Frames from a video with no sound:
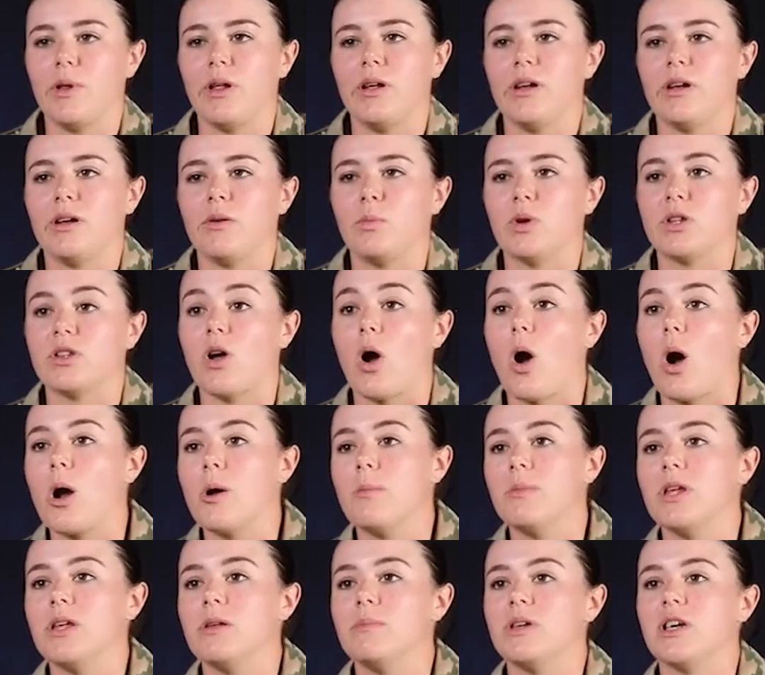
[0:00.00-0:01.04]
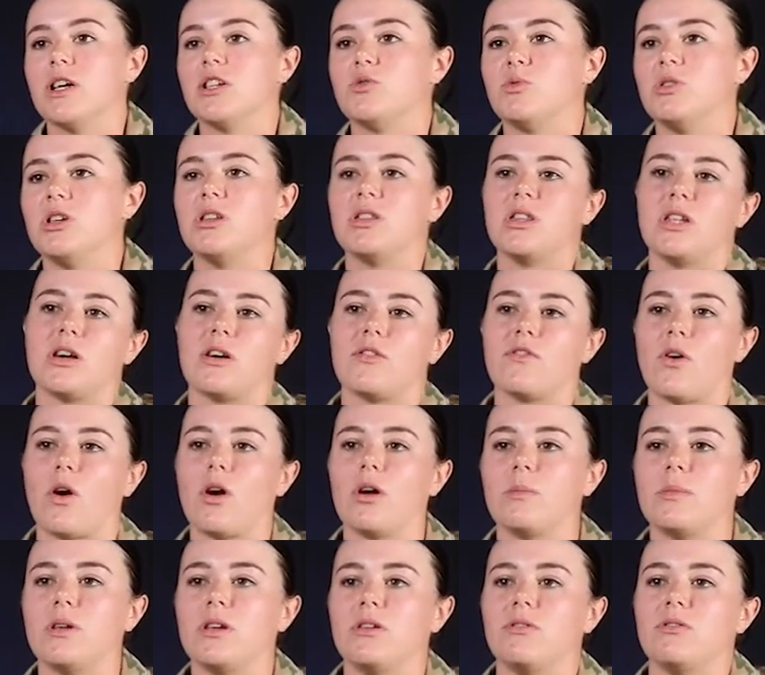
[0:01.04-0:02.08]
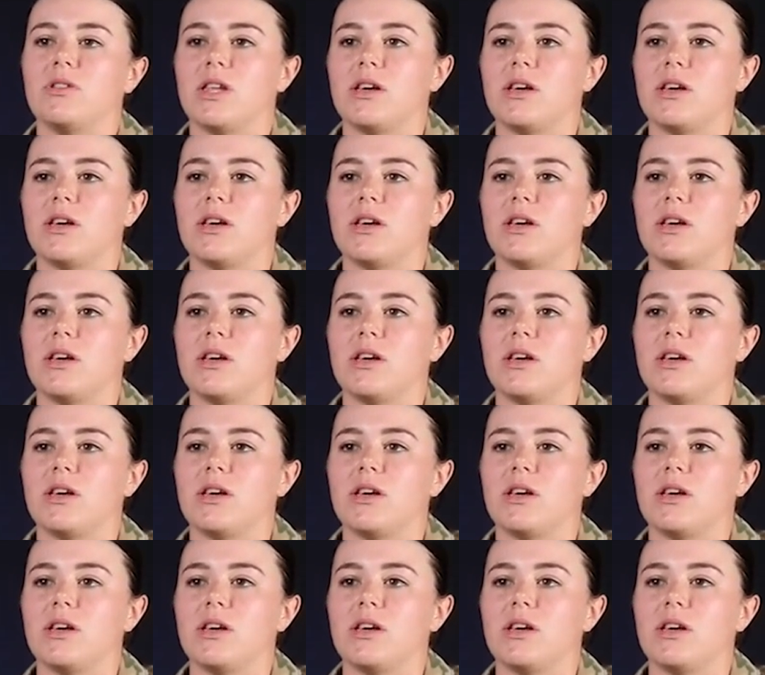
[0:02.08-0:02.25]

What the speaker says: way with the Army, because when you think of Army, you